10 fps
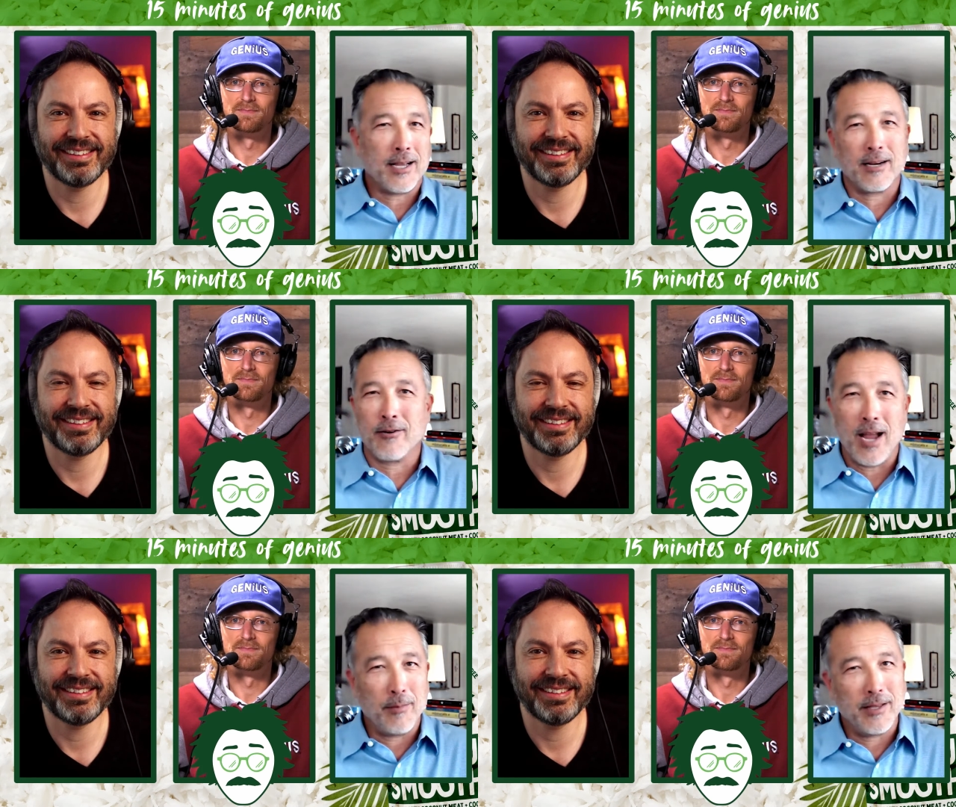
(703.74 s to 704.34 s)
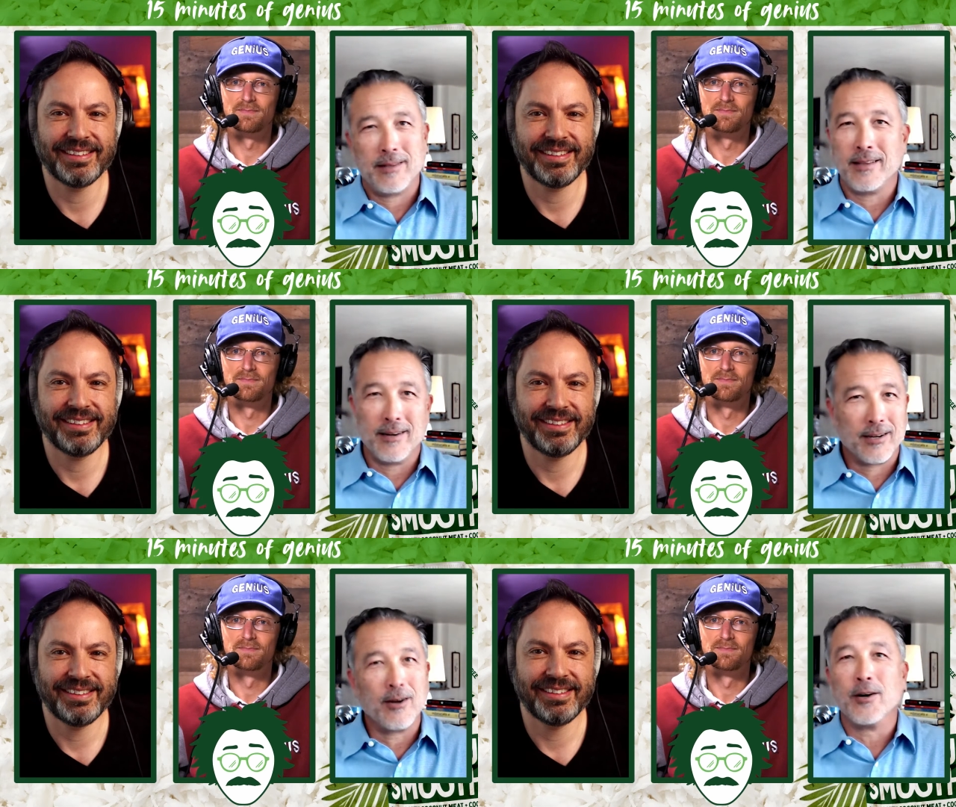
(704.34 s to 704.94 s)
Speaker 1: going to grab it.
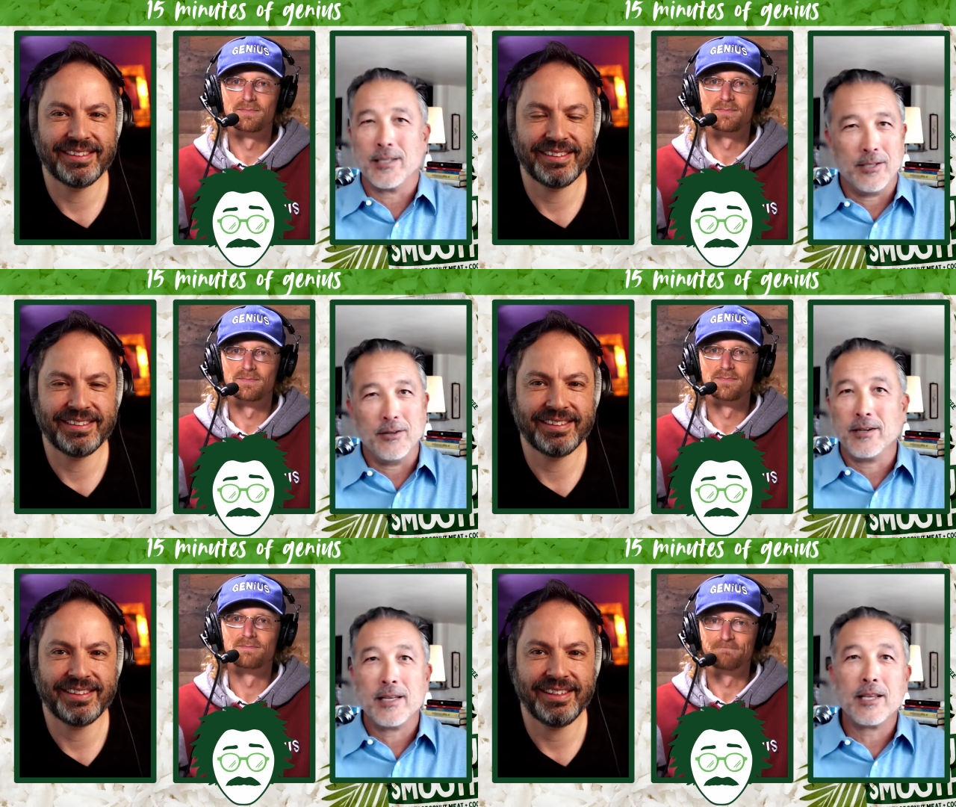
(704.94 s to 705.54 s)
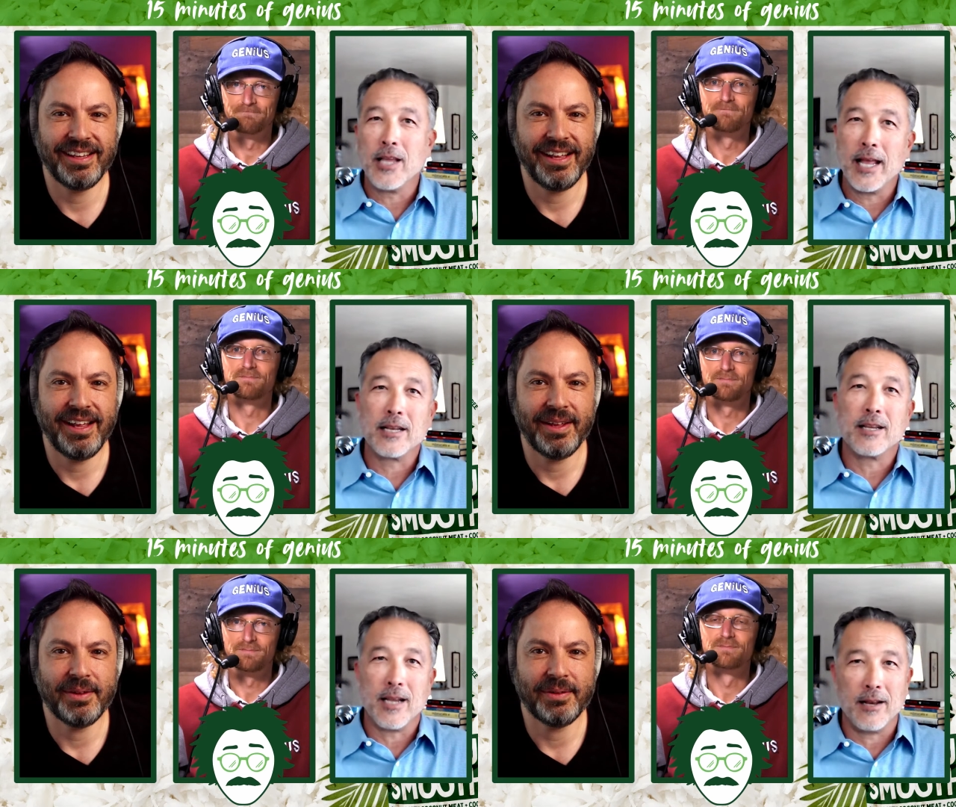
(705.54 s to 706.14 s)
They're going to, and
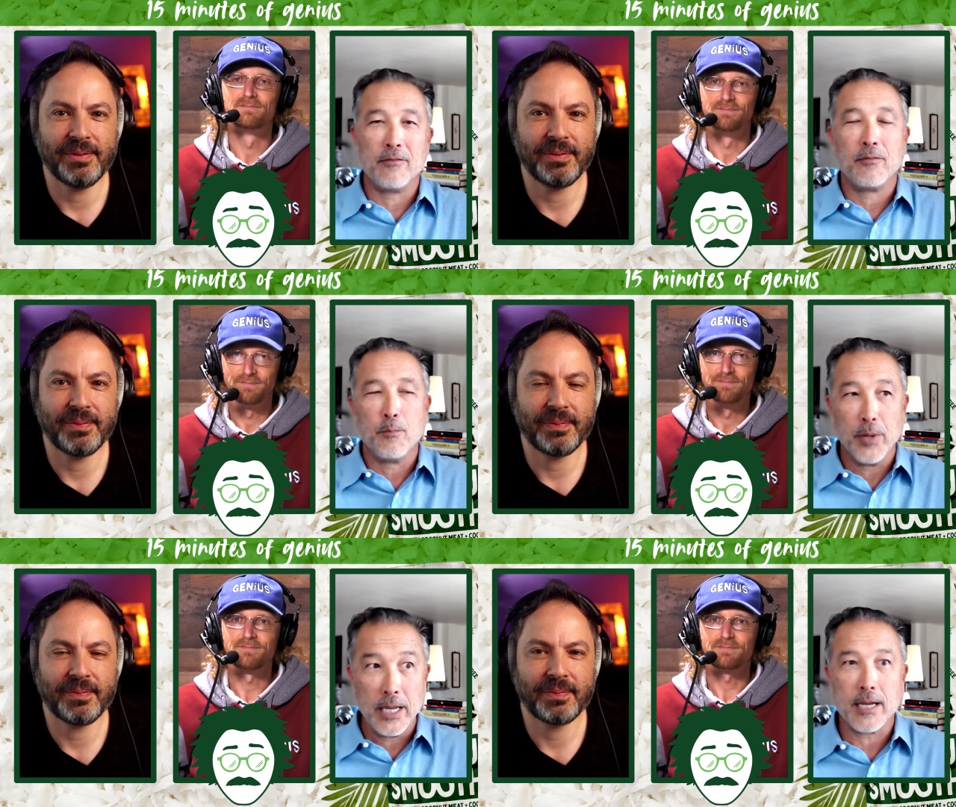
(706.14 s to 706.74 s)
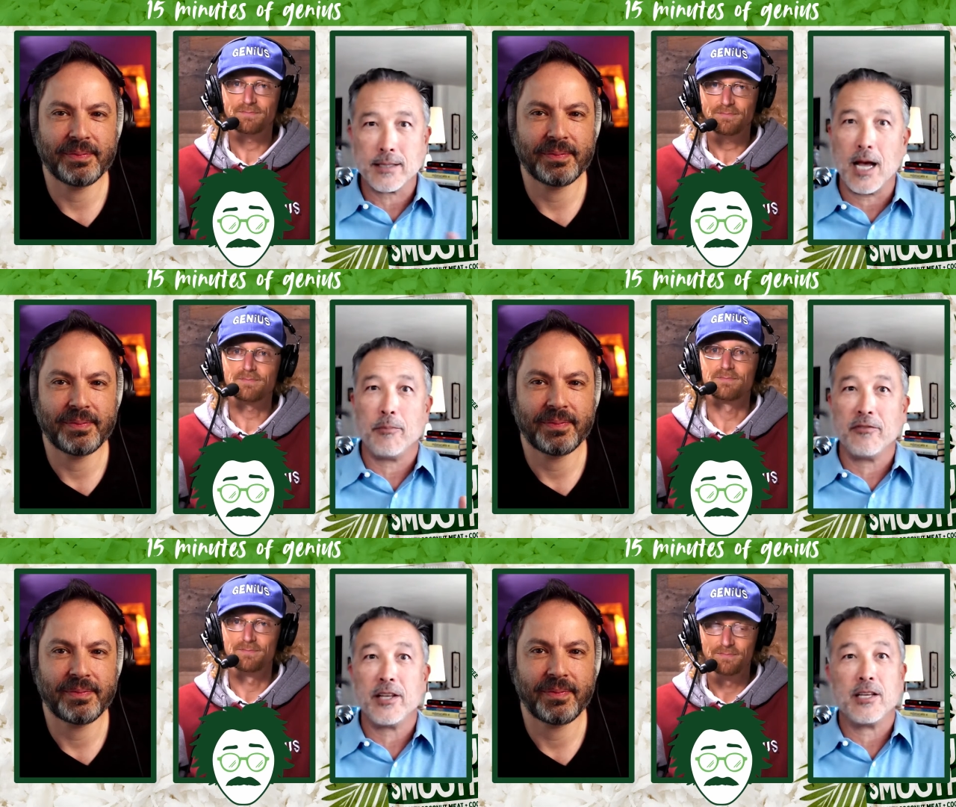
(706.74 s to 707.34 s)
and kind of being on
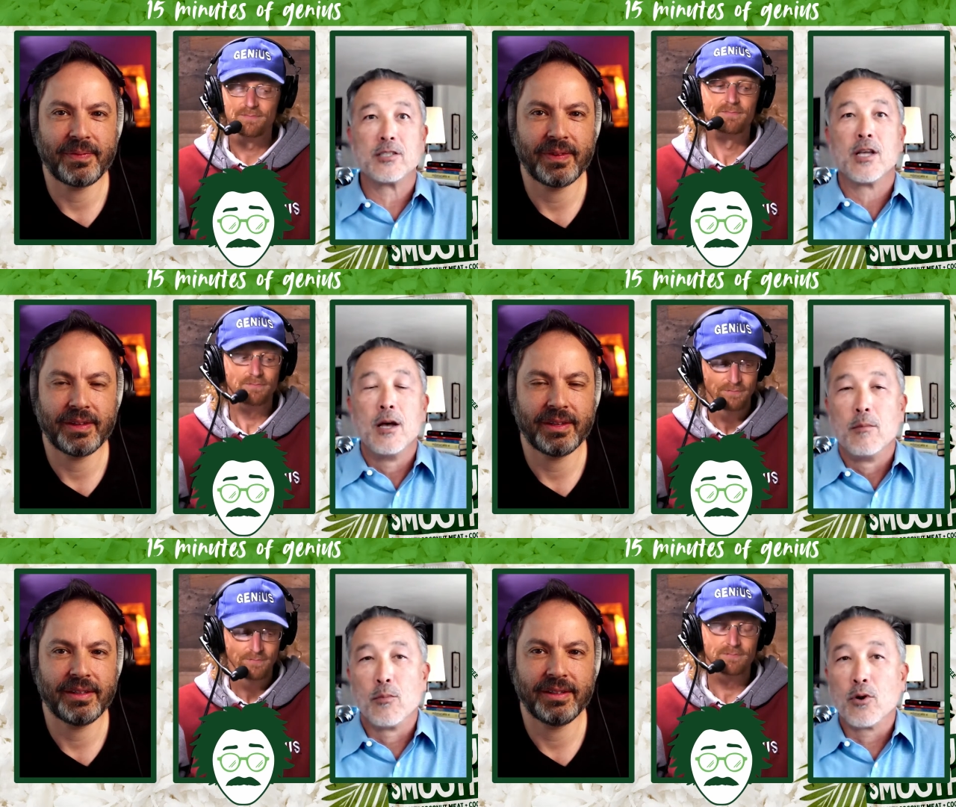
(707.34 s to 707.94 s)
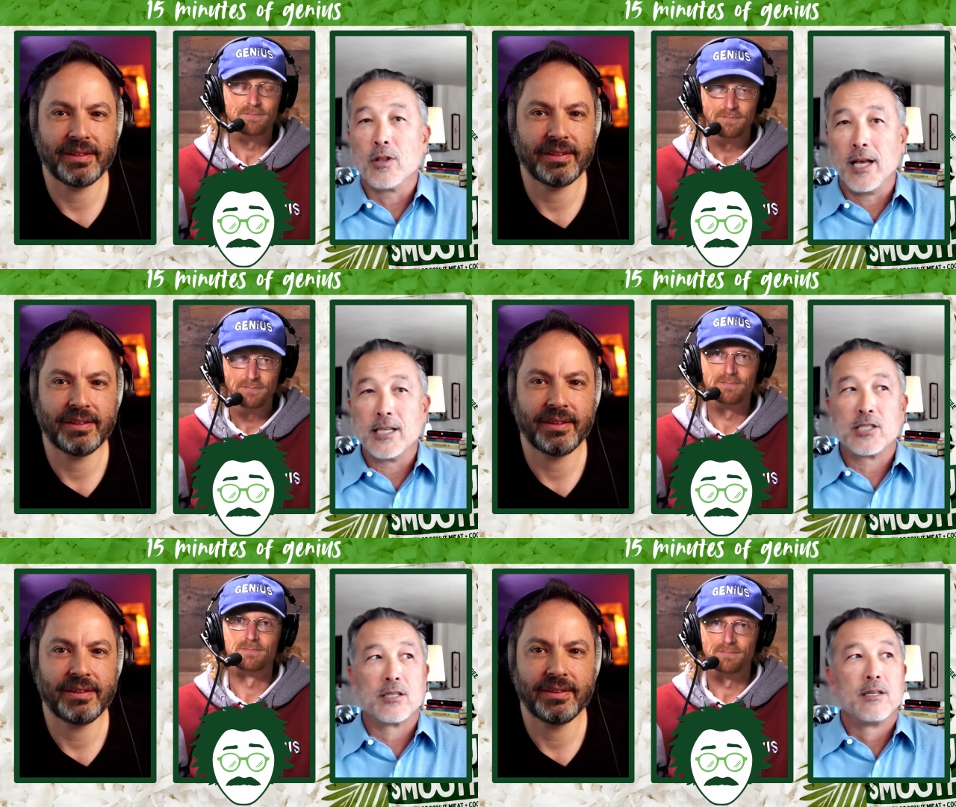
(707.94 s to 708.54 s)
top of it is more or
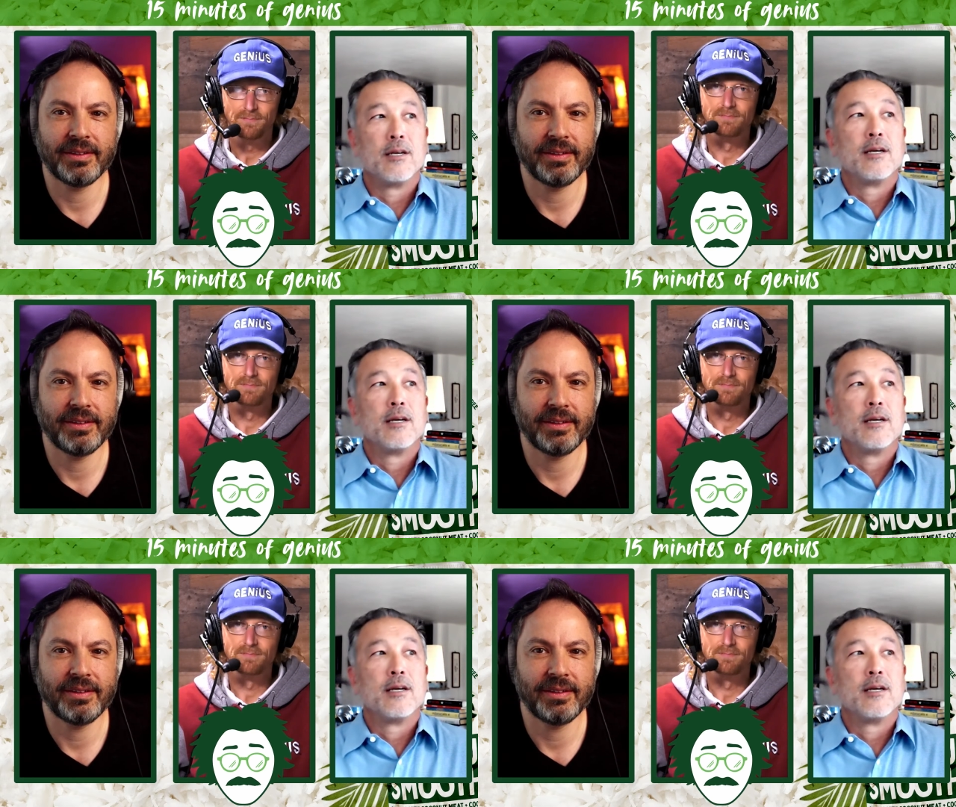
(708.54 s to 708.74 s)
less